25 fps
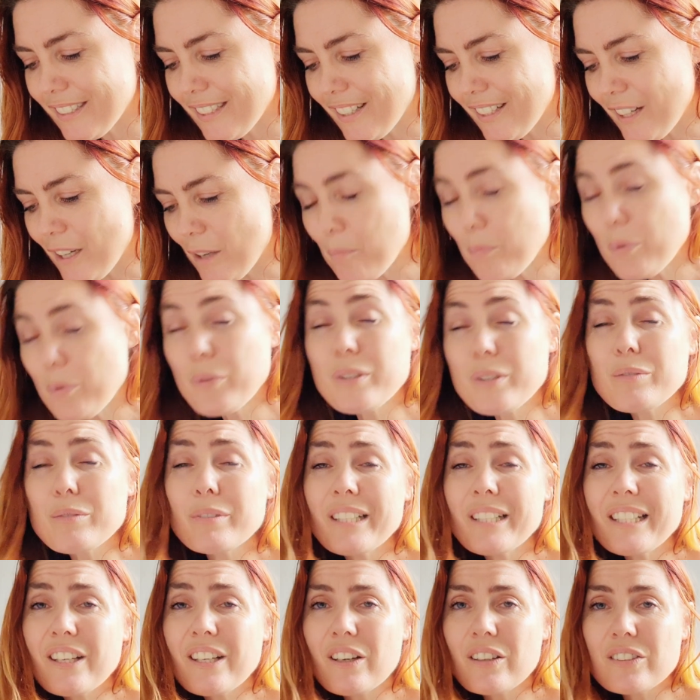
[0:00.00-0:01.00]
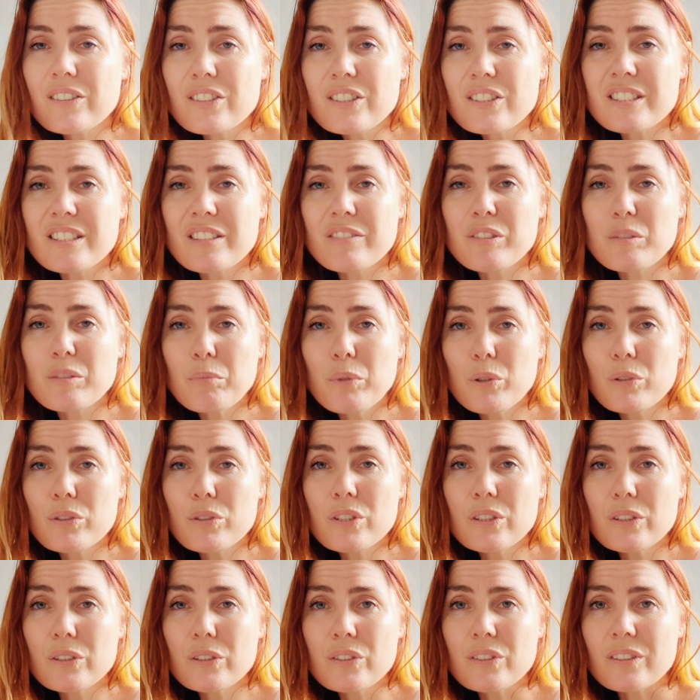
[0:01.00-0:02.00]
I'm always really conscious of small
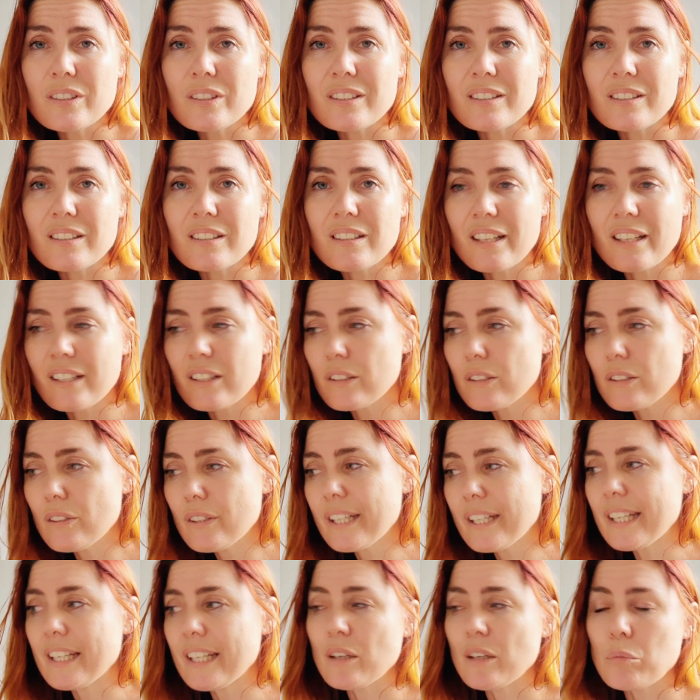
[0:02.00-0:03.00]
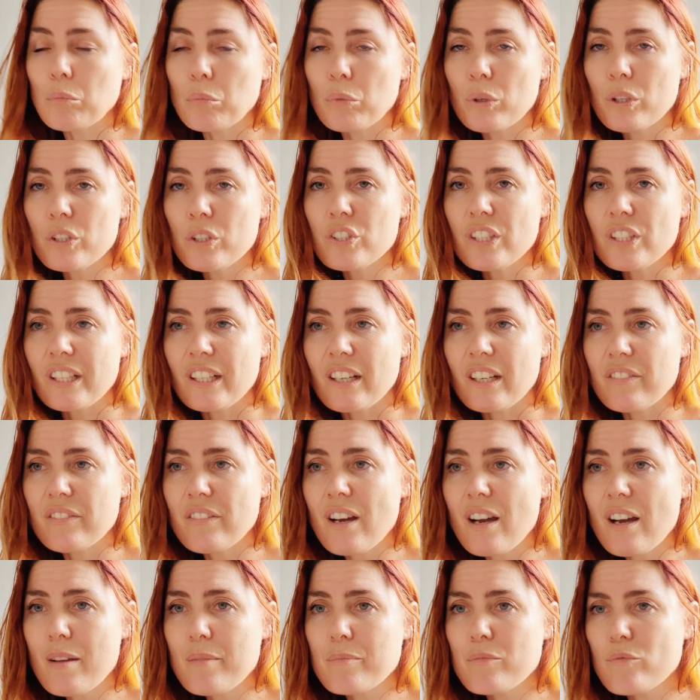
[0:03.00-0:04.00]
children, like looking and watching, and if
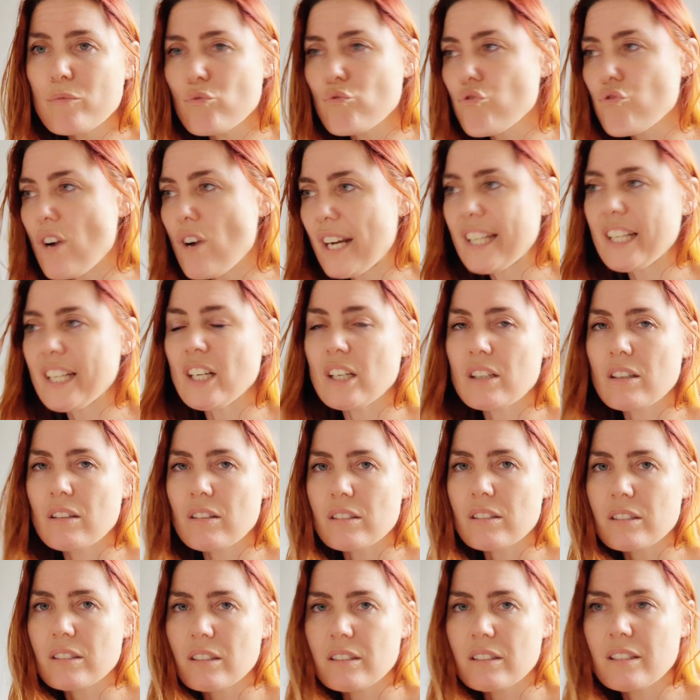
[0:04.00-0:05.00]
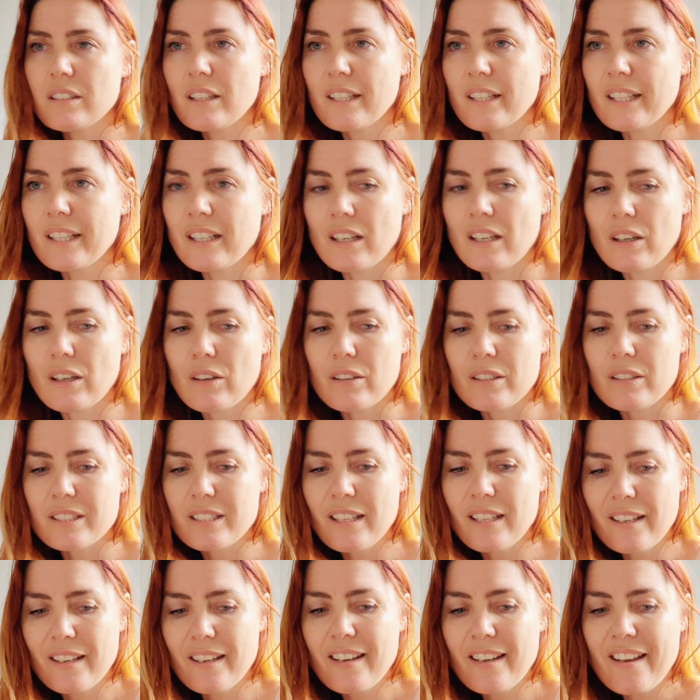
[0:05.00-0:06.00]
I'm running across it, ducking across,
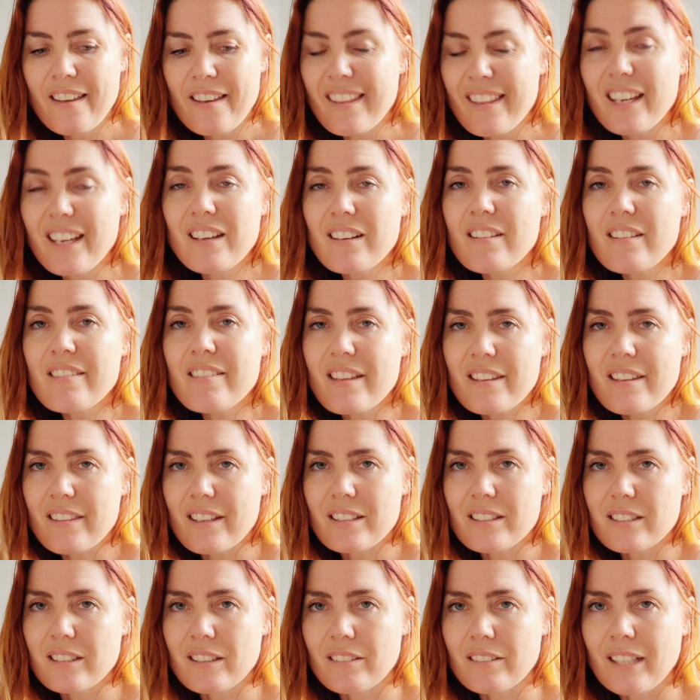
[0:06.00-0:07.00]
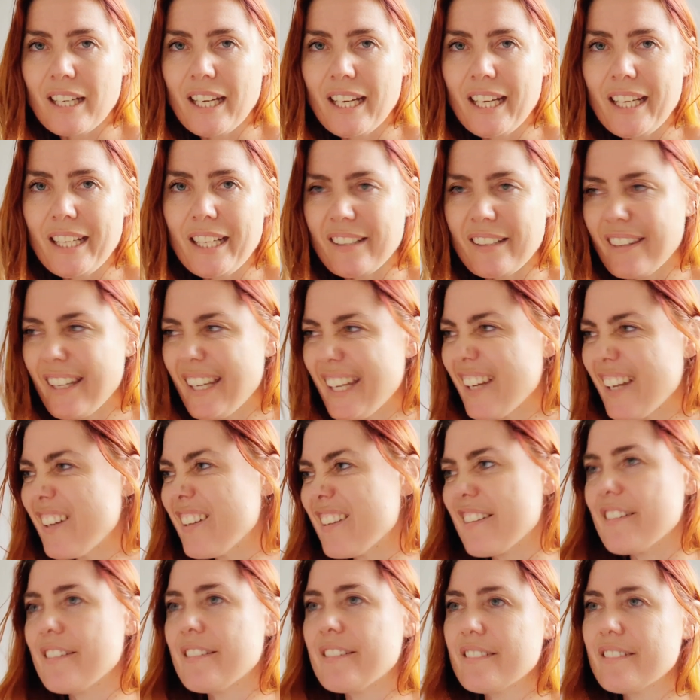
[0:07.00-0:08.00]
they're going to think that's okay, and
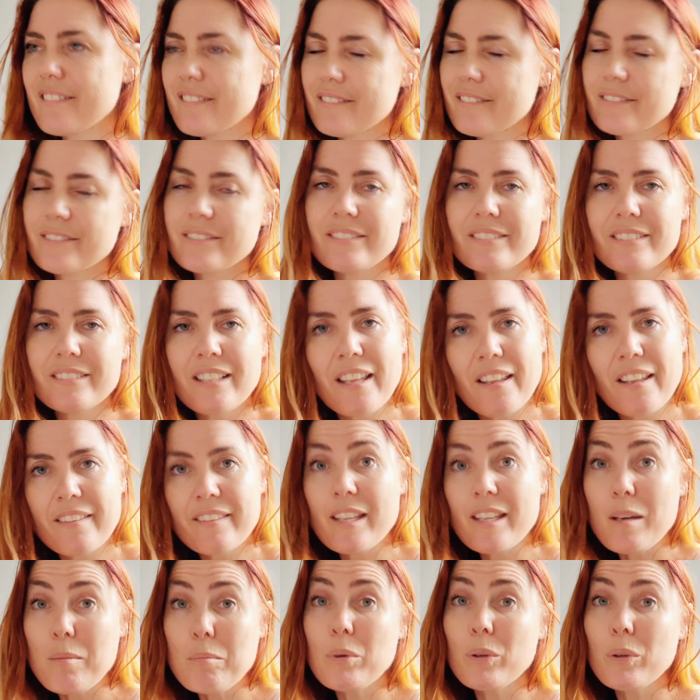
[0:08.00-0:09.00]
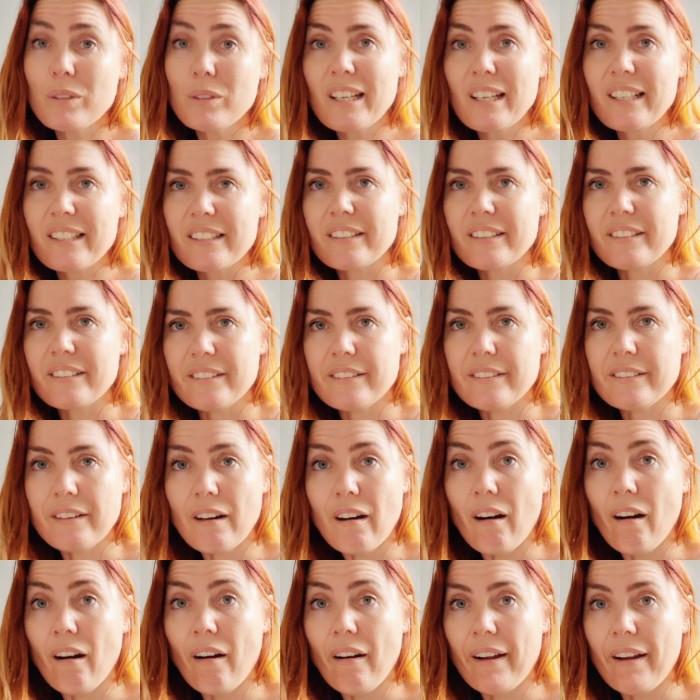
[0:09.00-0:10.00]
they're more likely to
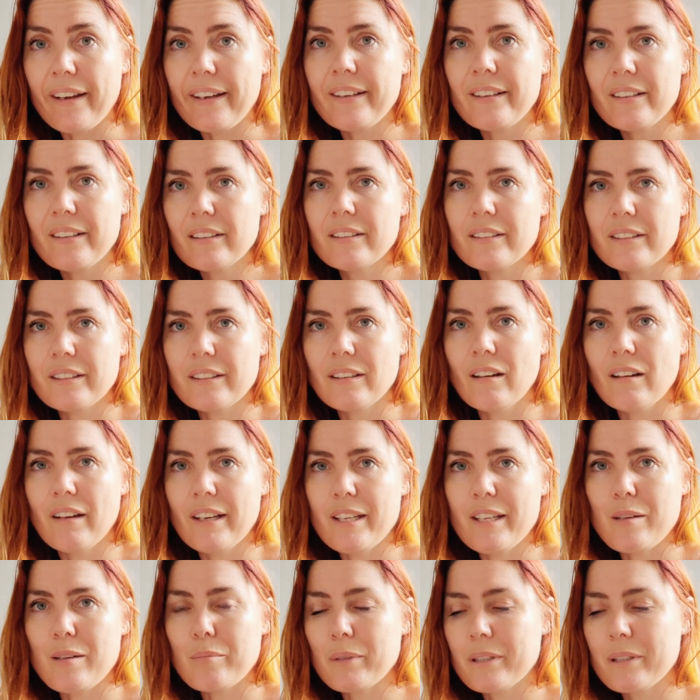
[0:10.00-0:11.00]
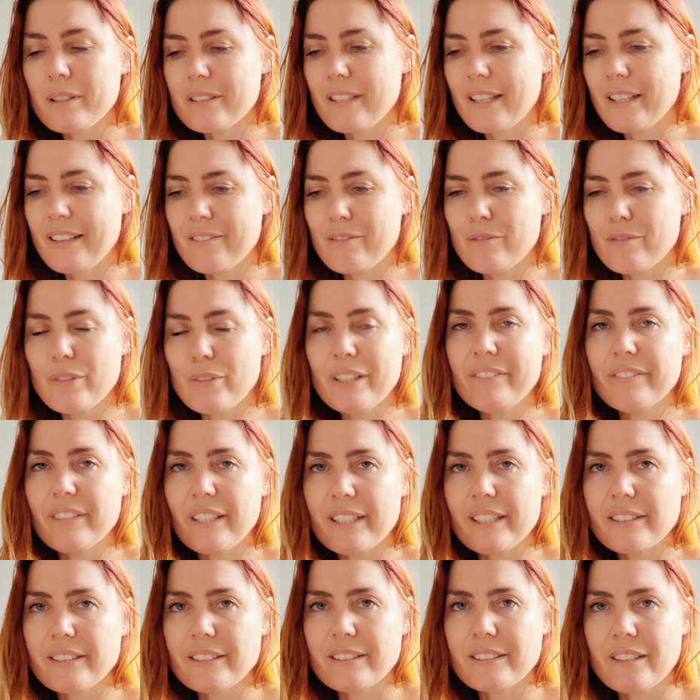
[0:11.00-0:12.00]
die than I am, because their
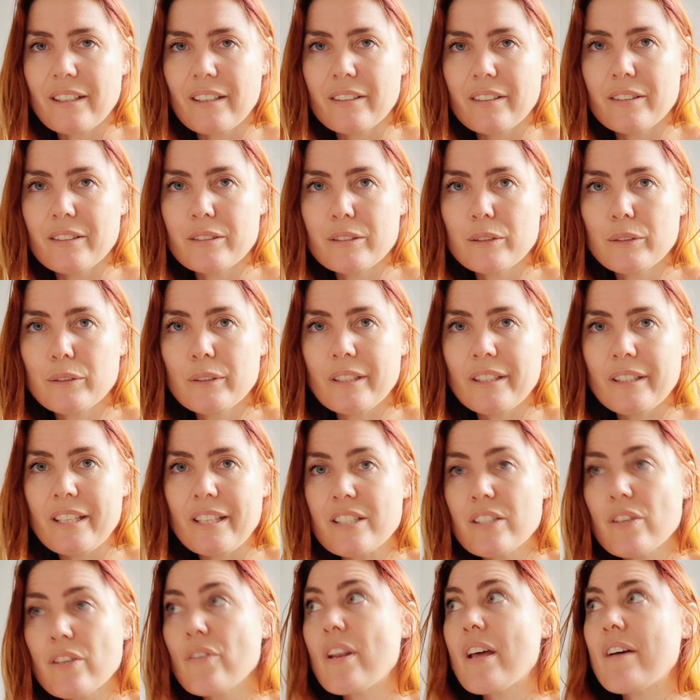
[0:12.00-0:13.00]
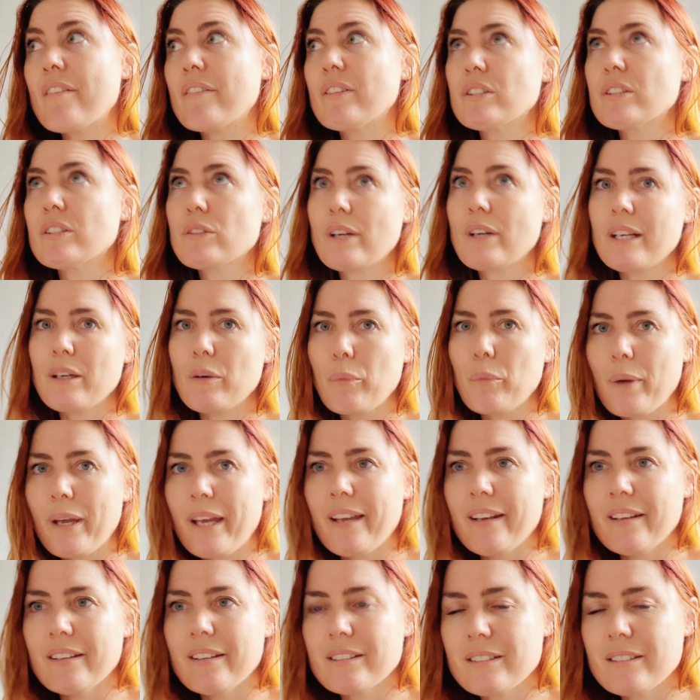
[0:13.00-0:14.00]
reflexes aren't as good and they don't have as great
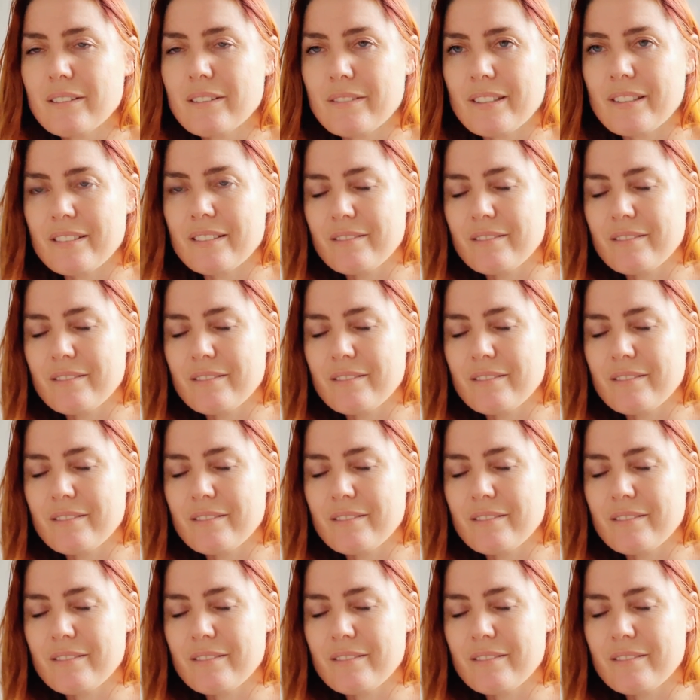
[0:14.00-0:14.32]
awareness of the,